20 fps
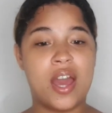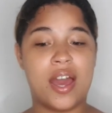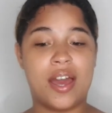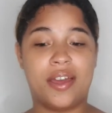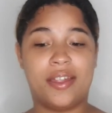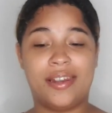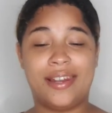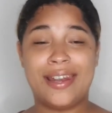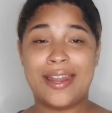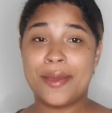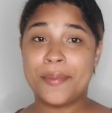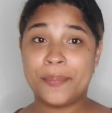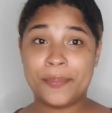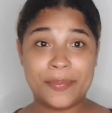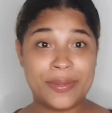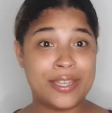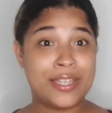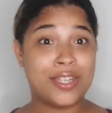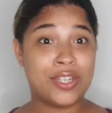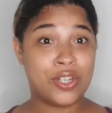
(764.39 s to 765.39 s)
let
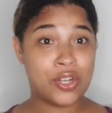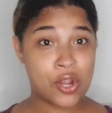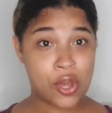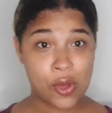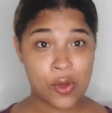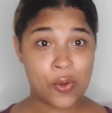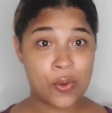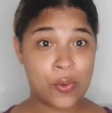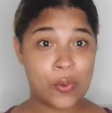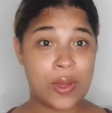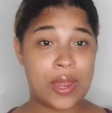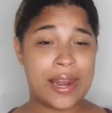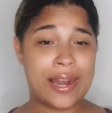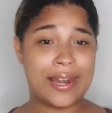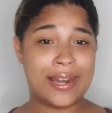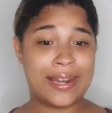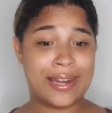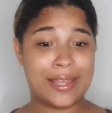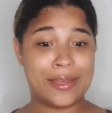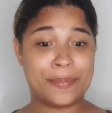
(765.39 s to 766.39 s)
me
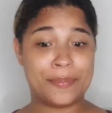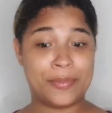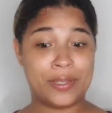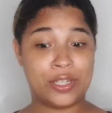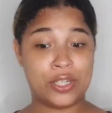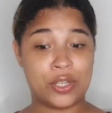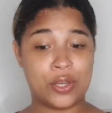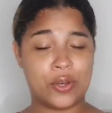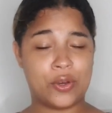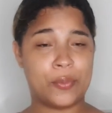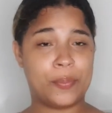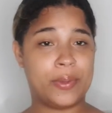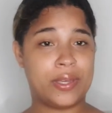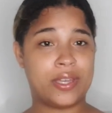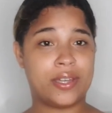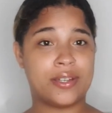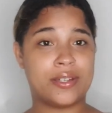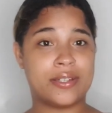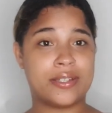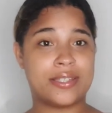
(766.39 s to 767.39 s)
know,
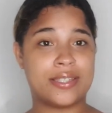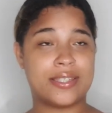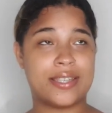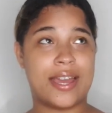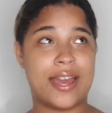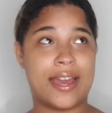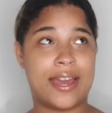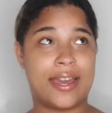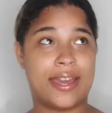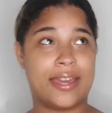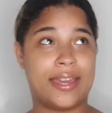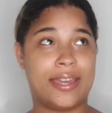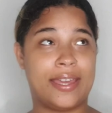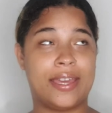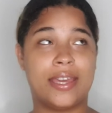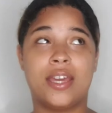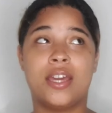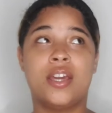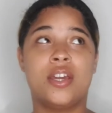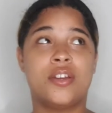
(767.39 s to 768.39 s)
because
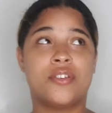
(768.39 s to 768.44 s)
I